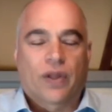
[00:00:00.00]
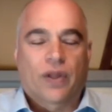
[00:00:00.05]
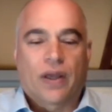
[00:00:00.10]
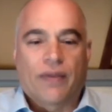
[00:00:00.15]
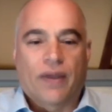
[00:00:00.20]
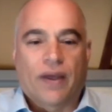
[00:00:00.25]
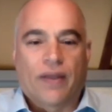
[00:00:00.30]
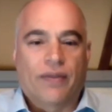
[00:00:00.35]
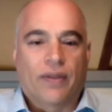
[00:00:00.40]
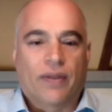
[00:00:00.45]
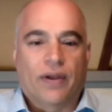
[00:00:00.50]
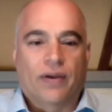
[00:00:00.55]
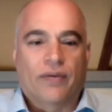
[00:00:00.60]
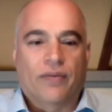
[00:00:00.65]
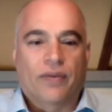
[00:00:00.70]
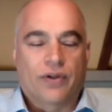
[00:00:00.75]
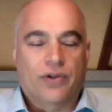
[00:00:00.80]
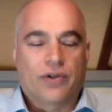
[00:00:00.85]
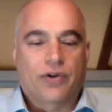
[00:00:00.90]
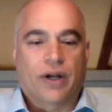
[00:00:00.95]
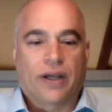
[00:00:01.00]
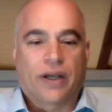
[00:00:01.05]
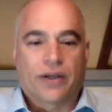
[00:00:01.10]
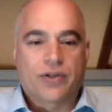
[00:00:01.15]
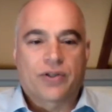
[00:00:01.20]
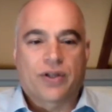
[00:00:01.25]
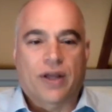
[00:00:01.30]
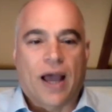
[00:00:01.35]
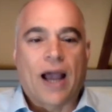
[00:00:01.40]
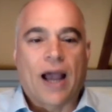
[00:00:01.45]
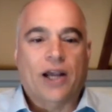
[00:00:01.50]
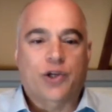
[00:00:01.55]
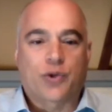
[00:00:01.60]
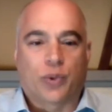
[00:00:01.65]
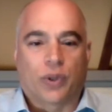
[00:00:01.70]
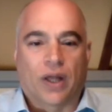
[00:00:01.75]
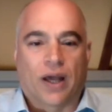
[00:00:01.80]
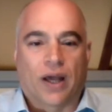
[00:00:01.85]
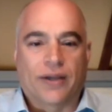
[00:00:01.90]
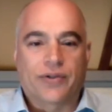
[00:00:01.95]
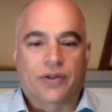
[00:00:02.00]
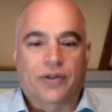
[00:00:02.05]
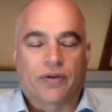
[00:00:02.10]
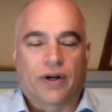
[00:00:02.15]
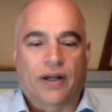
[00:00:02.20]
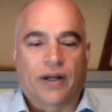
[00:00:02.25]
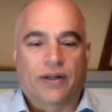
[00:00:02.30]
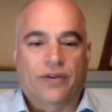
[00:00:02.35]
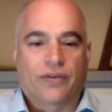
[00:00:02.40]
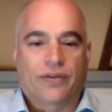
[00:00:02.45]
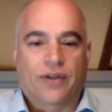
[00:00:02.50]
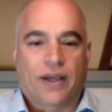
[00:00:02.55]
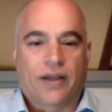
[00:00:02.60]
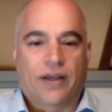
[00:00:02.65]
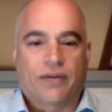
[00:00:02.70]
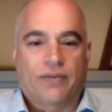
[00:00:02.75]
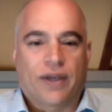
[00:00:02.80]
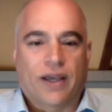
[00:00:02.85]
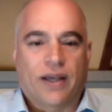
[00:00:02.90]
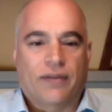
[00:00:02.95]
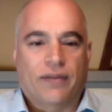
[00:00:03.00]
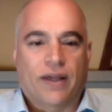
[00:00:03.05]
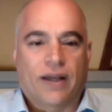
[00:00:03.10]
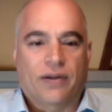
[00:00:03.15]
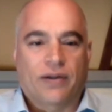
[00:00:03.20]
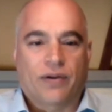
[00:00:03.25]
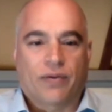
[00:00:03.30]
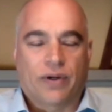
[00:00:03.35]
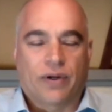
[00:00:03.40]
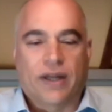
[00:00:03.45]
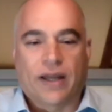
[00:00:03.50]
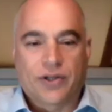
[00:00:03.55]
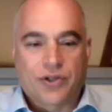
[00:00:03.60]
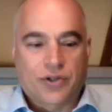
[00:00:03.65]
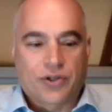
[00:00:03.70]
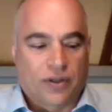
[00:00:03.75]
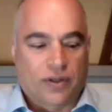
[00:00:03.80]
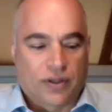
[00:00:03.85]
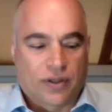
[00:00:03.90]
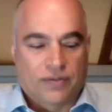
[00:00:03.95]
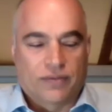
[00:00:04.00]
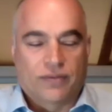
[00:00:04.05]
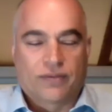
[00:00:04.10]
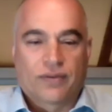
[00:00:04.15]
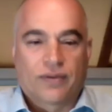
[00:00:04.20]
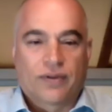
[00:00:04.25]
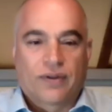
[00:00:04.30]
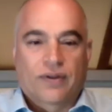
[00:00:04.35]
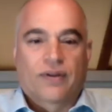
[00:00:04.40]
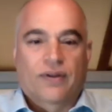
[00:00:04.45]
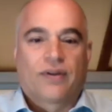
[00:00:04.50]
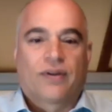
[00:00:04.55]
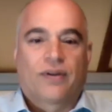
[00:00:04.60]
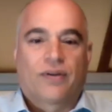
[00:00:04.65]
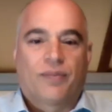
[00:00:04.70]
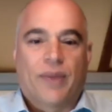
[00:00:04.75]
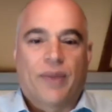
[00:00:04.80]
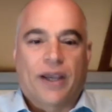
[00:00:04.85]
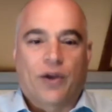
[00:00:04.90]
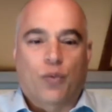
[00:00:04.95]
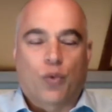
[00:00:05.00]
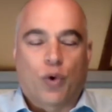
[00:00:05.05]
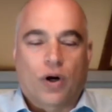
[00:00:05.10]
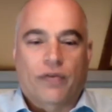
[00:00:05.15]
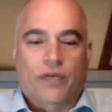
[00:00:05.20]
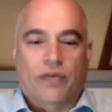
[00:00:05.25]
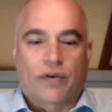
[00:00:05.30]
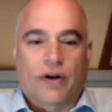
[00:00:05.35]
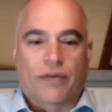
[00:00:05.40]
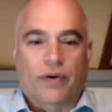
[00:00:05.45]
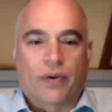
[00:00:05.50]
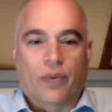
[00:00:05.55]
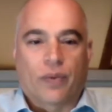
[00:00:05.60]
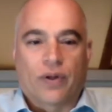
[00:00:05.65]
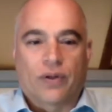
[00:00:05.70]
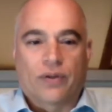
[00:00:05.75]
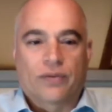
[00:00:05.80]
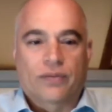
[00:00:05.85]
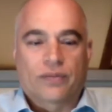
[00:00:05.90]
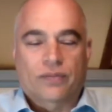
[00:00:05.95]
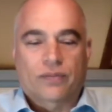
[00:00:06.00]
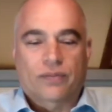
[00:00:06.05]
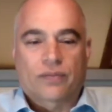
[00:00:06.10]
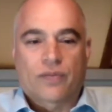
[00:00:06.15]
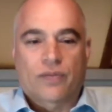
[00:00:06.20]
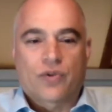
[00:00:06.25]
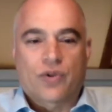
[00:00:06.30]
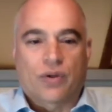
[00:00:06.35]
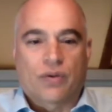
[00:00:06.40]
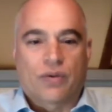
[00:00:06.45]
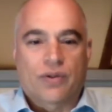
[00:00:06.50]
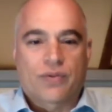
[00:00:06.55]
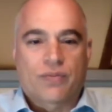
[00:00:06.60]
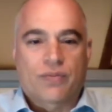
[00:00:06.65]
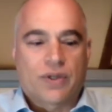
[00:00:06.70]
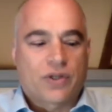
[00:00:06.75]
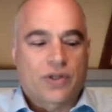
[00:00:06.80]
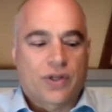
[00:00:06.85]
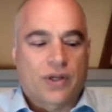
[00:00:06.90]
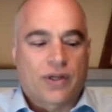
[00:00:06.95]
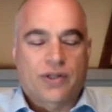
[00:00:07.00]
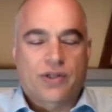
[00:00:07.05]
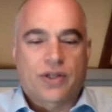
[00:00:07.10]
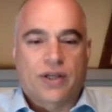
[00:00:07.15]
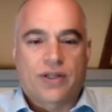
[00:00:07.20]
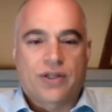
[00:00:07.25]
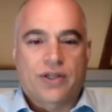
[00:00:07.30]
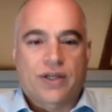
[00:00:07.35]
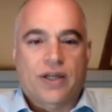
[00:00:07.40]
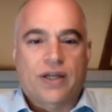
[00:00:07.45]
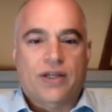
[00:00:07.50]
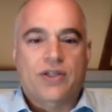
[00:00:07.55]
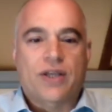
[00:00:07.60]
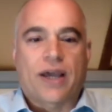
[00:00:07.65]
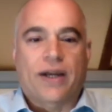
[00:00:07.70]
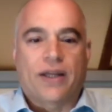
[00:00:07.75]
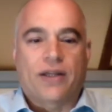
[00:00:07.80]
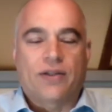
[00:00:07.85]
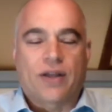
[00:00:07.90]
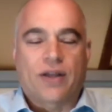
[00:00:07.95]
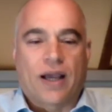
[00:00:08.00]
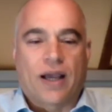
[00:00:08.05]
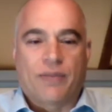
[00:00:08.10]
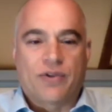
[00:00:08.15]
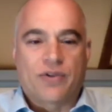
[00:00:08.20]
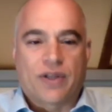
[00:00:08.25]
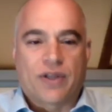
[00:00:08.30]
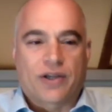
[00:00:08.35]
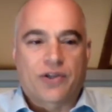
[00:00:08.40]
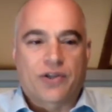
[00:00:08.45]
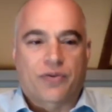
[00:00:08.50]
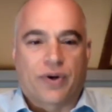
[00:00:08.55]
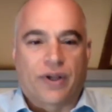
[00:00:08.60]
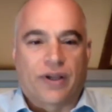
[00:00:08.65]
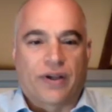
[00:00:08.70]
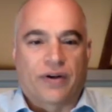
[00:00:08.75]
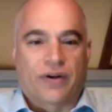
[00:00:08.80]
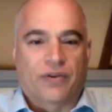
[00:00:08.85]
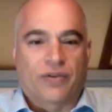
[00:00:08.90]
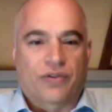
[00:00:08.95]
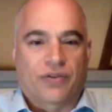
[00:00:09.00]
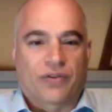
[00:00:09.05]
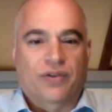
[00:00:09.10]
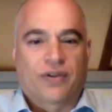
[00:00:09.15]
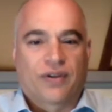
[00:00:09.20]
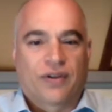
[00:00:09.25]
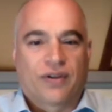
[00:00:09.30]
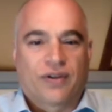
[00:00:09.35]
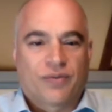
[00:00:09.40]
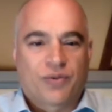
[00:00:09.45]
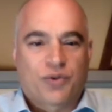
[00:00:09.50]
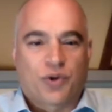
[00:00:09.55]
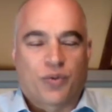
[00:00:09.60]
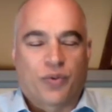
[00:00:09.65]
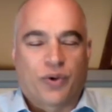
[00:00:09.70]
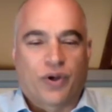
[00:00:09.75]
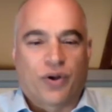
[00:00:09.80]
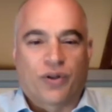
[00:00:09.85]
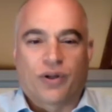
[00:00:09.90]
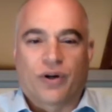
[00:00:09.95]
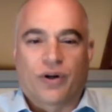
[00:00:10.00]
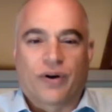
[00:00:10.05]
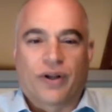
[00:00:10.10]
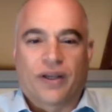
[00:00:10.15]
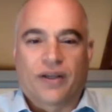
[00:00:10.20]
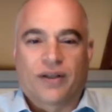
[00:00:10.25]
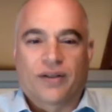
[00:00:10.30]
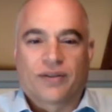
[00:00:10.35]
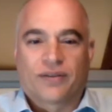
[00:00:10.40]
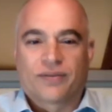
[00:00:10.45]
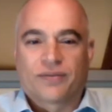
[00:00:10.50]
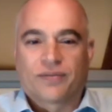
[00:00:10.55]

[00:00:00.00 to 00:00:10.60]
And then the trick is to actualize it, right? To take that credential and make it work for everyone. So it's an exciting time these next 3 years. I'm sure we all agree.